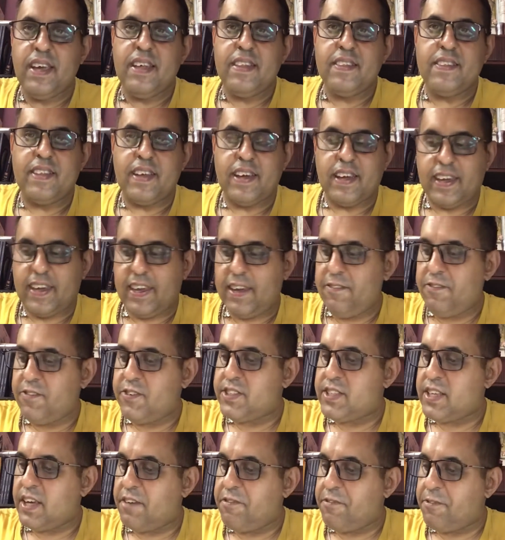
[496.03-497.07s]
The
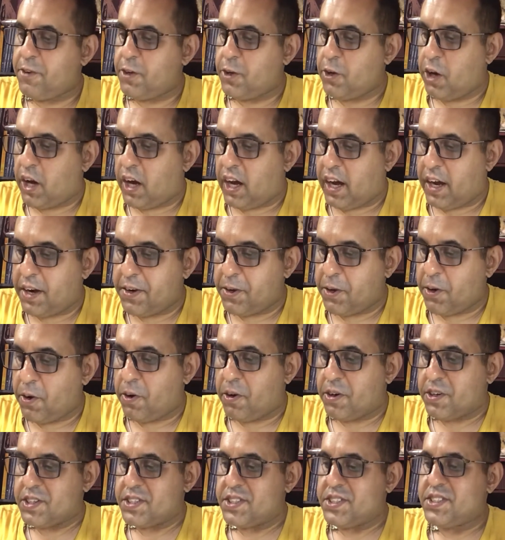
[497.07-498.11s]
gifts are
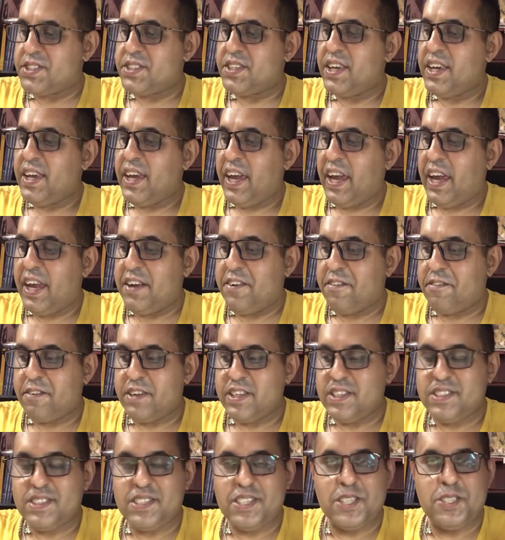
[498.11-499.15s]
yours,
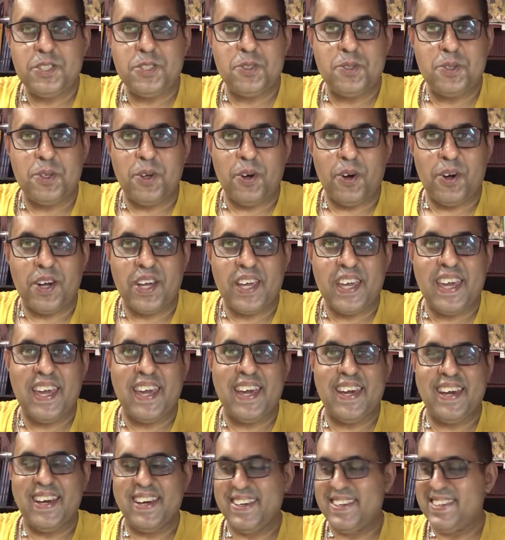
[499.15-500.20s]
entrusted to your
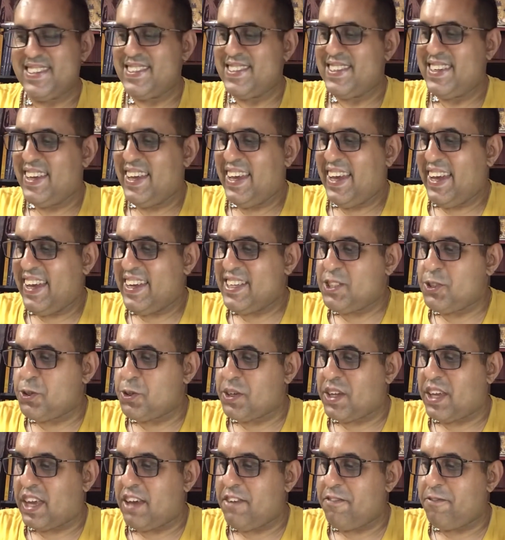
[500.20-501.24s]
care, to
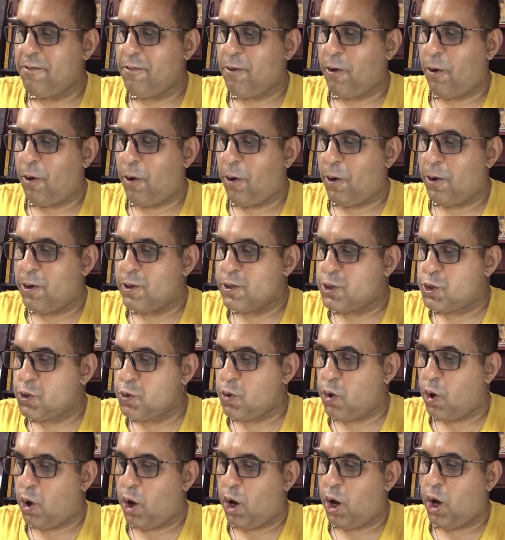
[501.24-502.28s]
give to
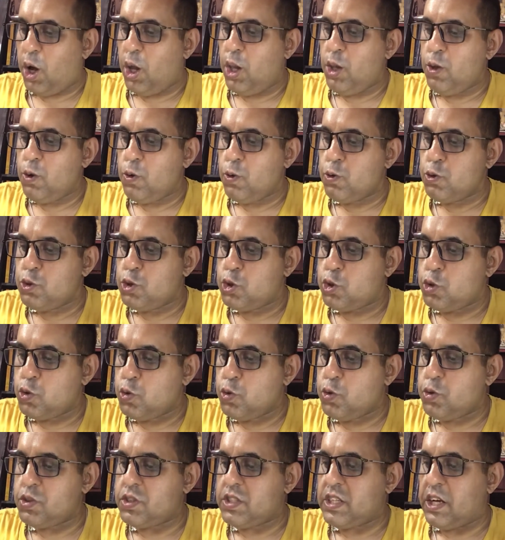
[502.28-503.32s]
all who
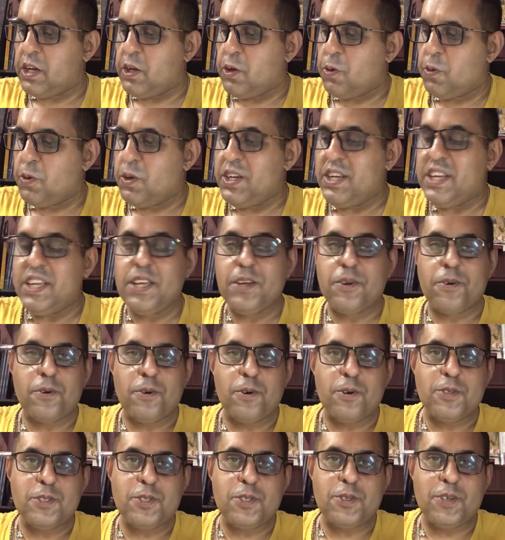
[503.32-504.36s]
choose the lonely
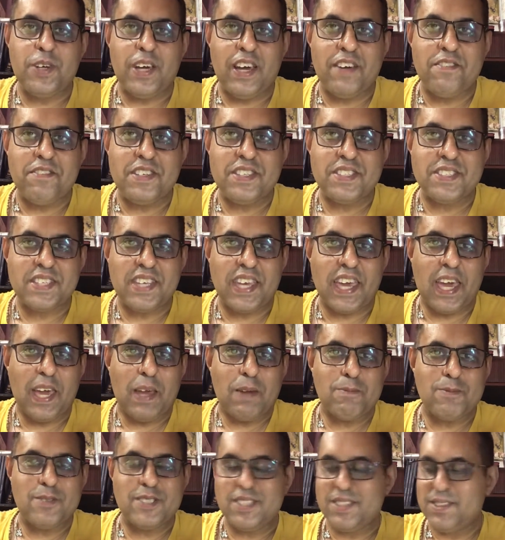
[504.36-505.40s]
road you have
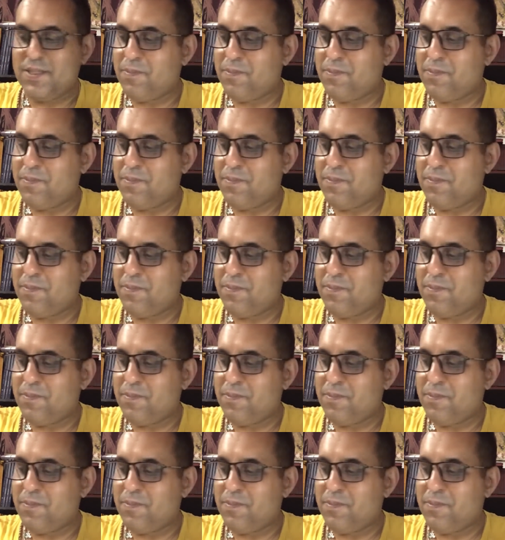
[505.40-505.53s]
escaped.